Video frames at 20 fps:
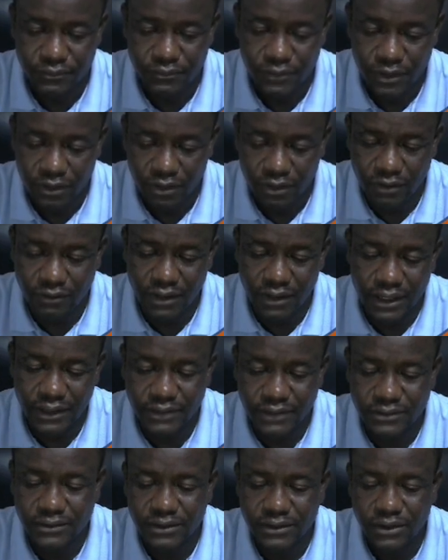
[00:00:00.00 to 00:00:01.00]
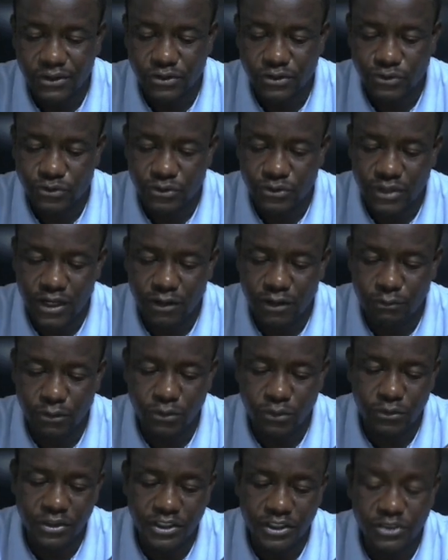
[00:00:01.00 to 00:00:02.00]
All right, so now but
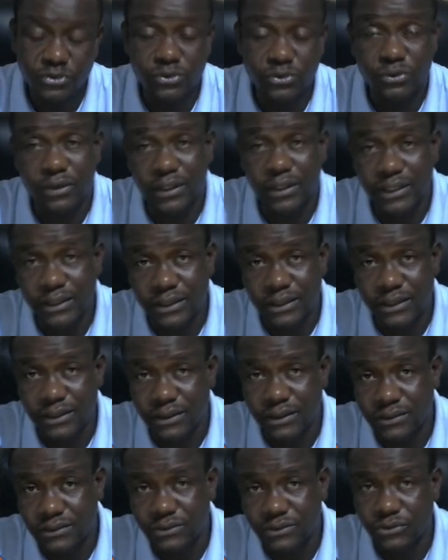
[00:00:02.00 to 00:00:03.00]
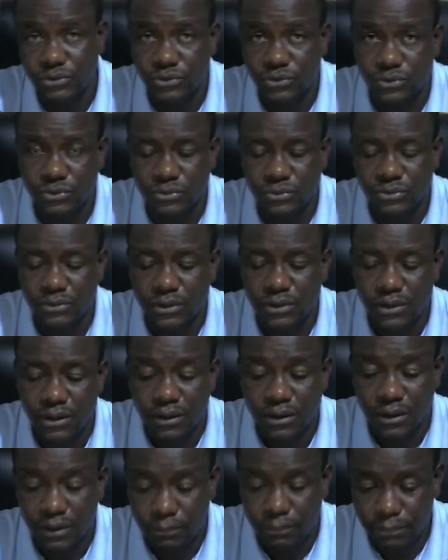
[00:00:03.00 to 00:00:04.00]
we need to link it to
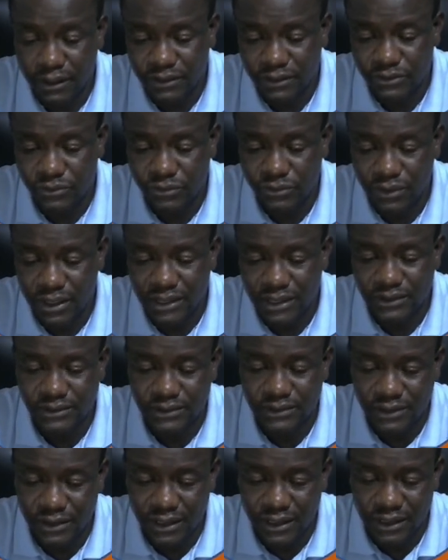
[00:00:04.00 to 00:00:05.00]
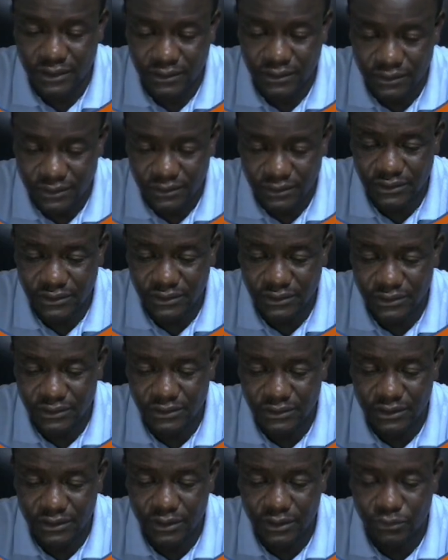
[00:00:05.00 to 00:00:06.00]
a particular cell, and this is the
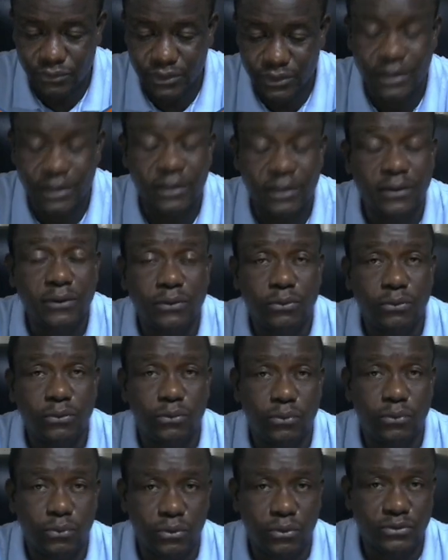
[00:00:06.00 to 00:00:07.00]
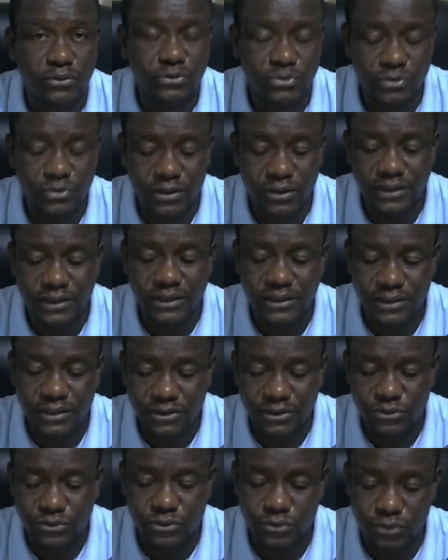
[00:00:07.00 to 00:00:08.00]
cell where we want to link it
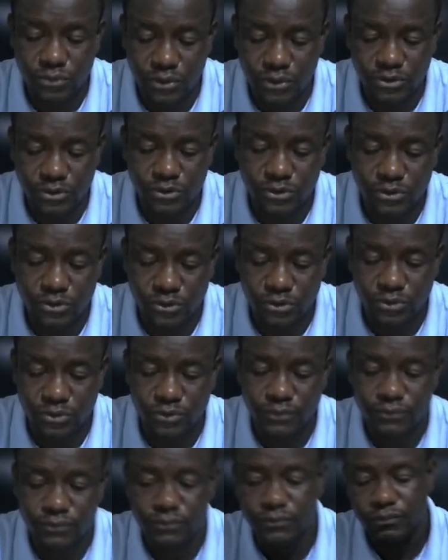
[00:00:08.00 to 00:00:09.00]
to. What do?